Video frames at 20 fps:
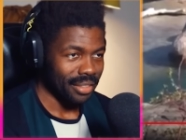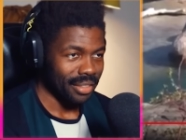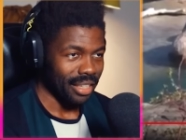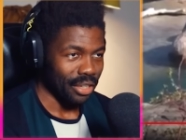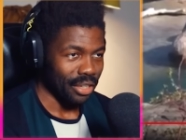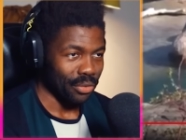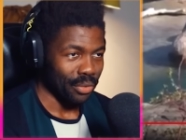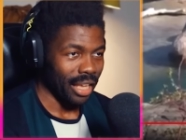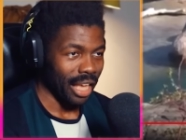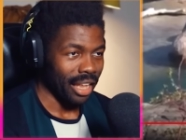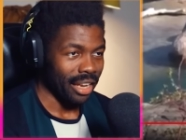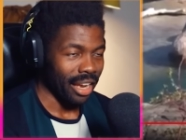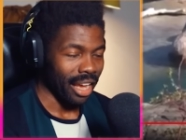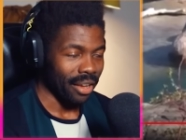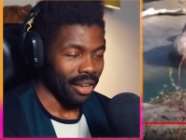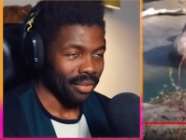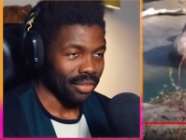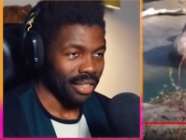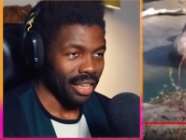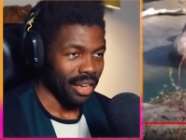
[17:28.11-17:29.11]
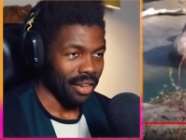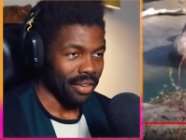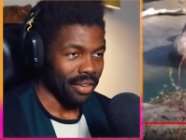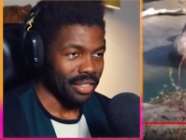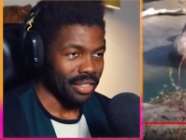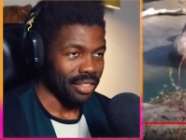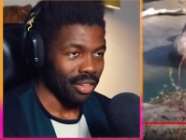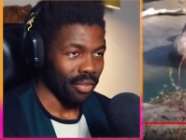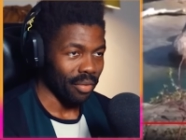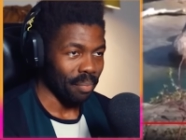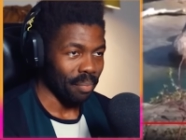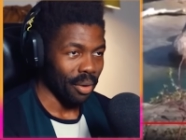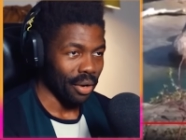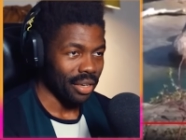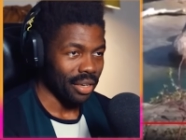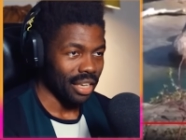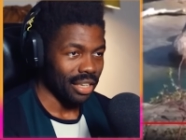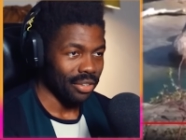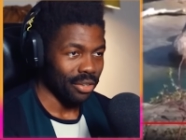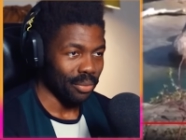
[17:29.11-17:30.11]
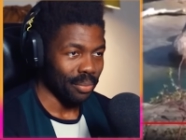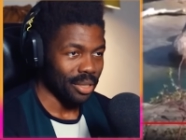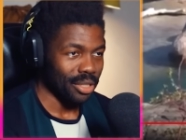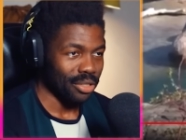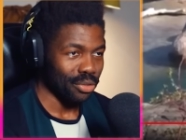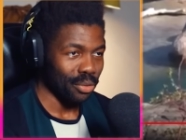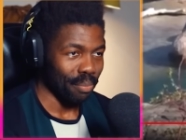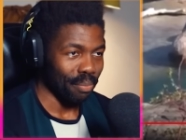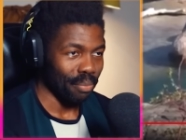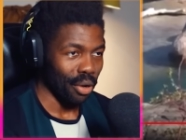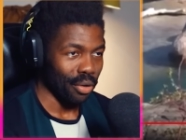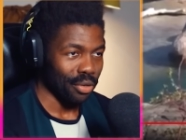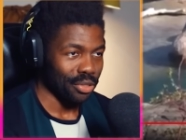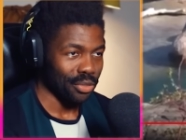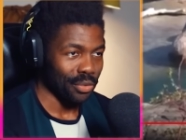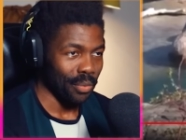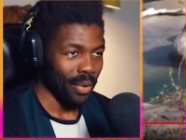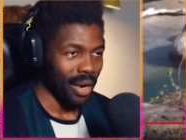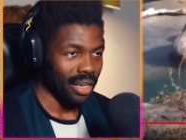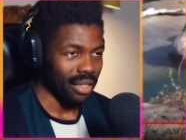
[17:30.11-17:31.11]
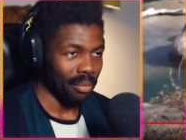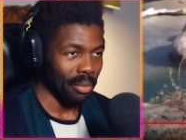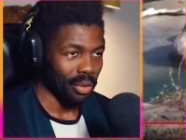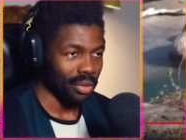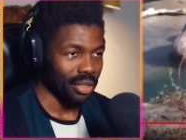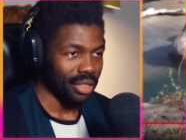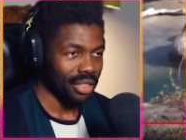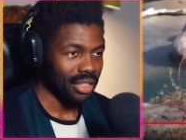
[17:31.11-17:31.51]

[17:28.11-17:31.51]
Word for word: That you get out there, instead of punking humans, you punk zoo animals